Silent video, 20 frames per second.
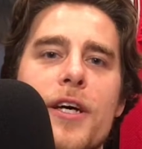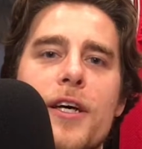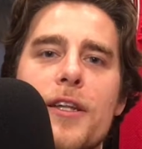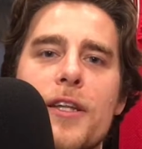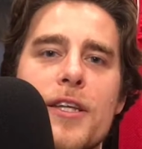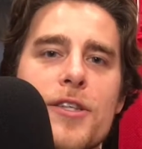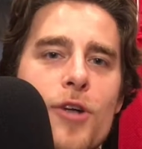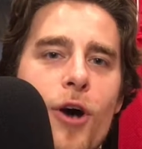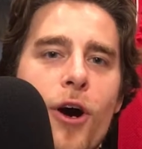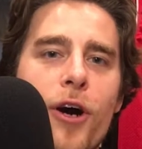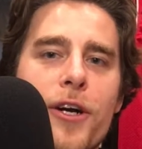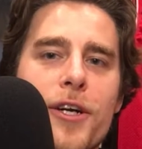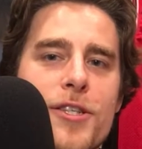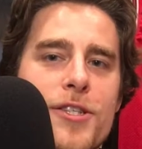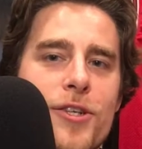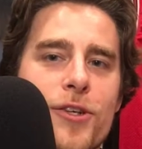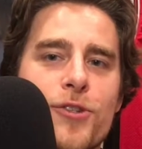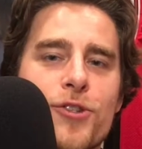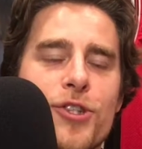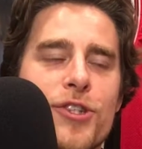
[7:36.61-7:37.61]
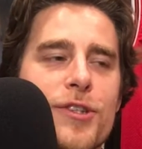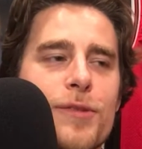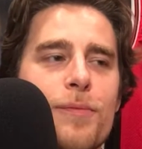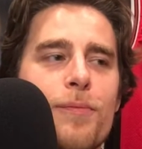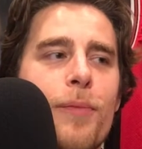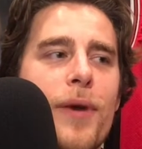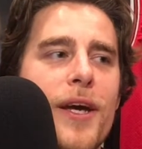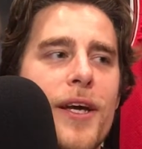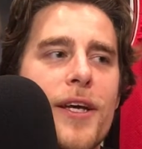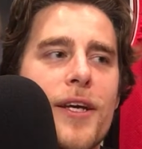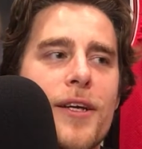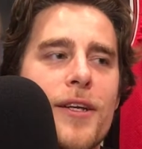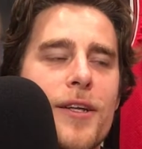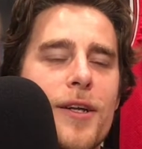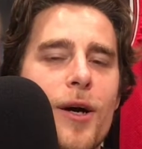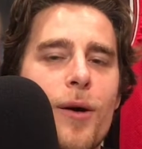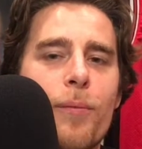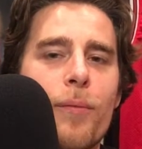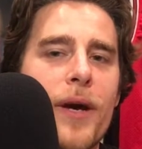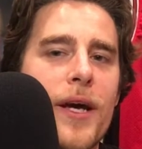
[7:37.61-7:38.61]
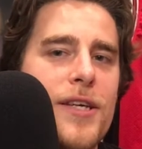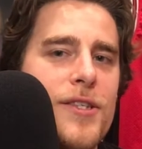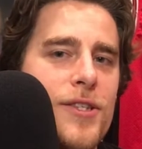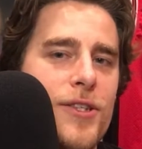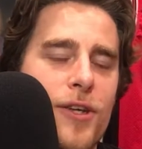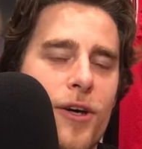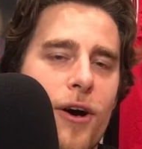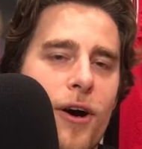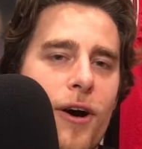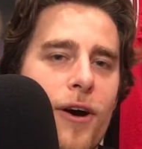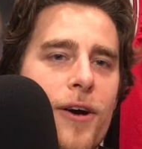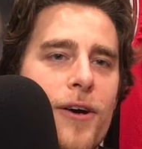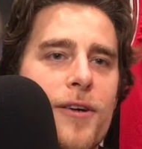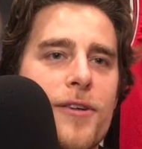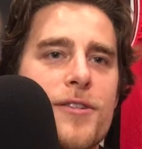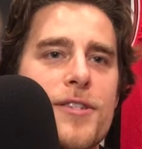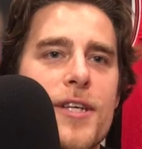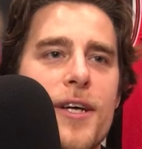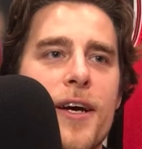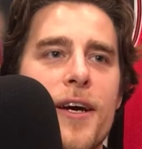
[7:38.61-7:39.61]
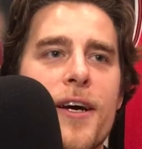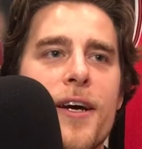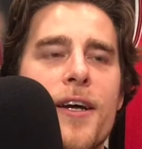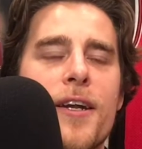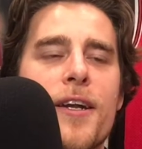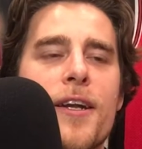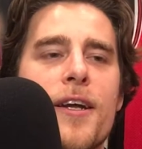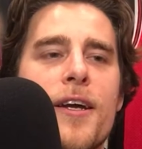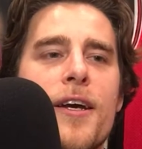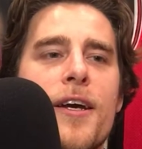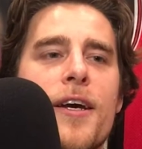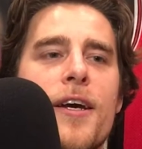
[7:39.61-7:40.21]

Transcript: Like these artists are just making amazing cards, and